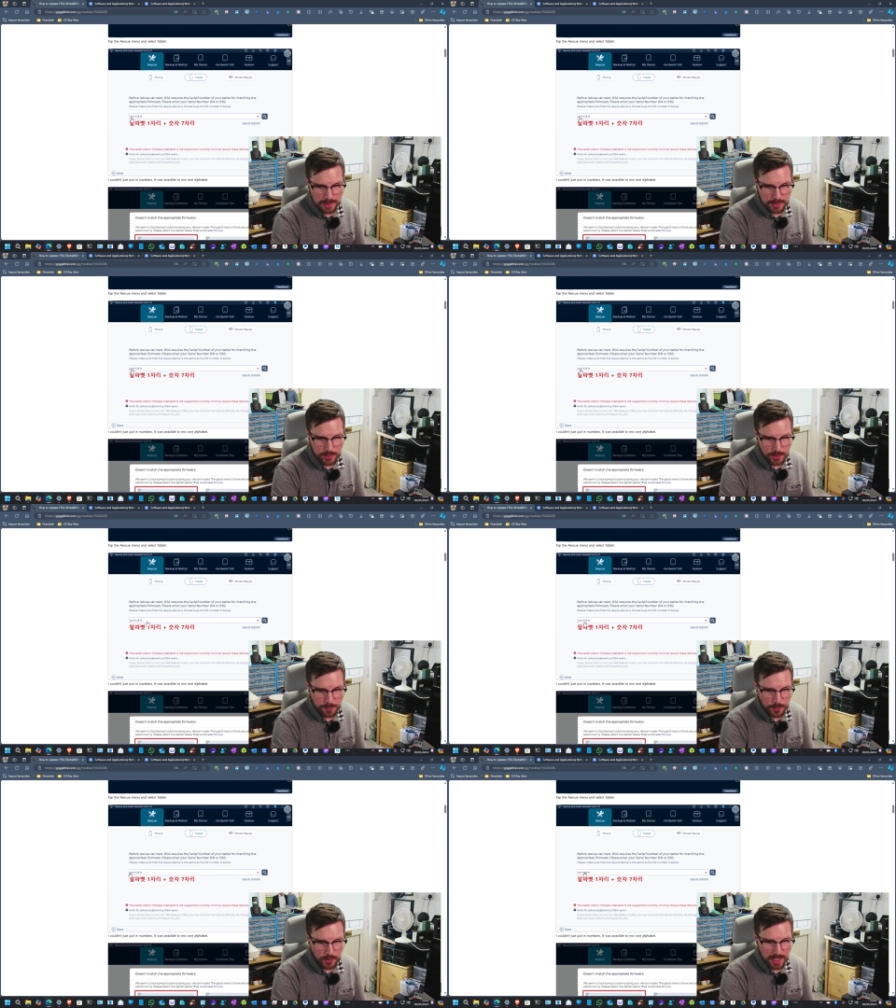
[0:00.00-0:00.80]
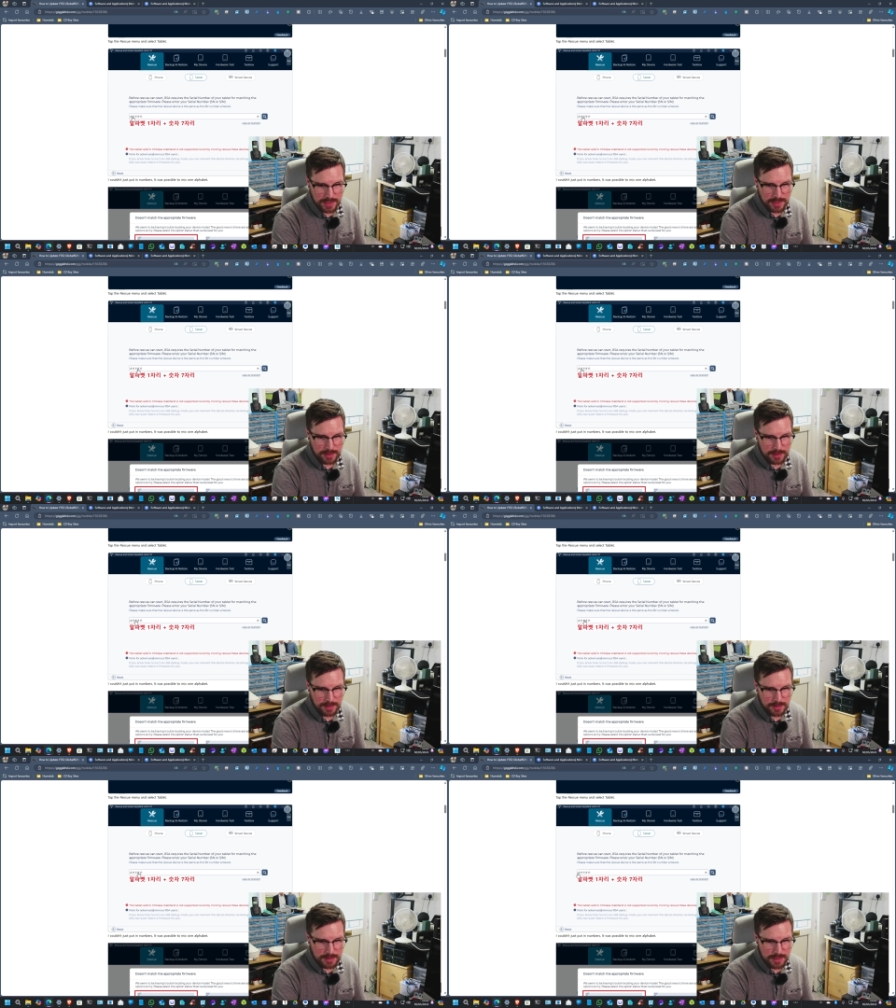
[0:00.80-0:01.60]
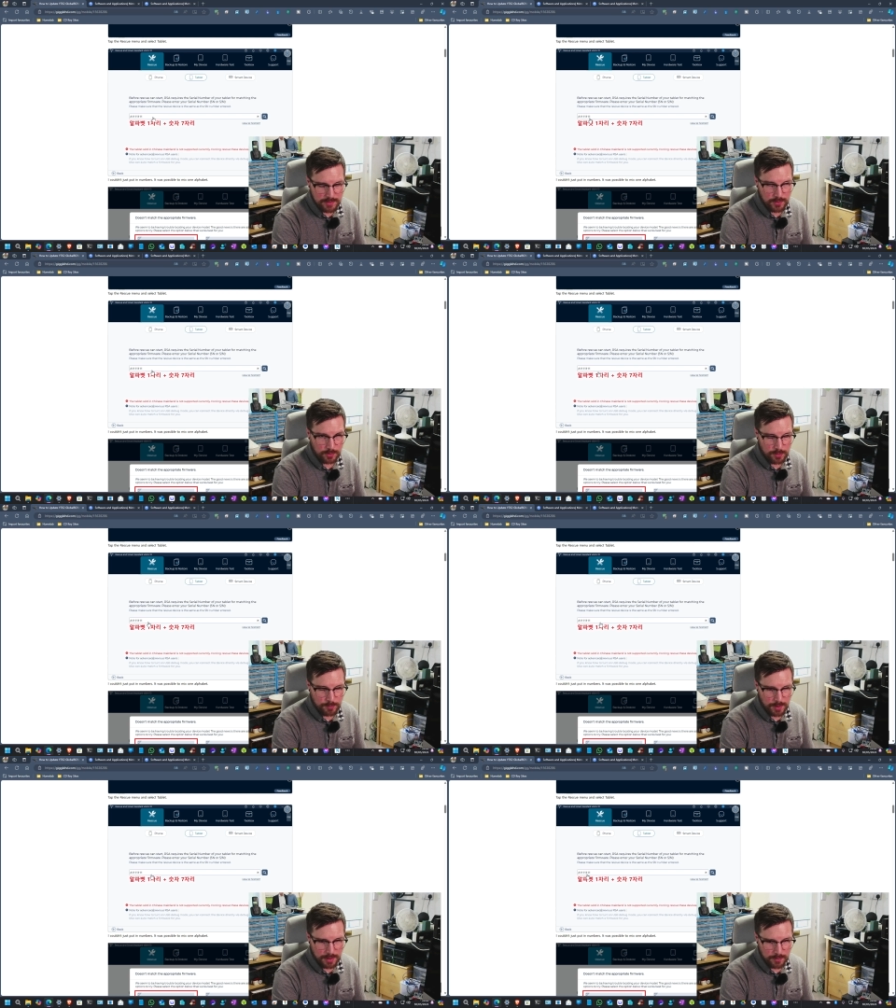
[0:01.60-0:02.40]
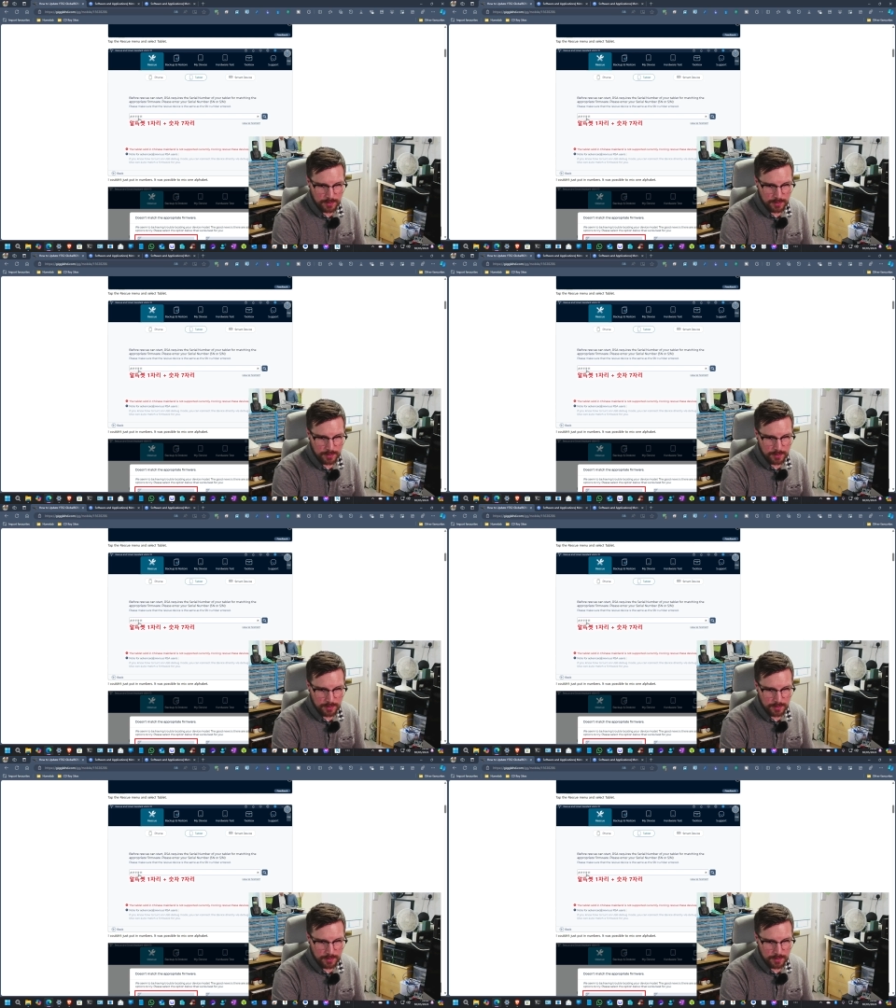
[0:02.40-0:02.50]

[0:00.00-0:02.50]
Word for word: you can put anything in the serial number.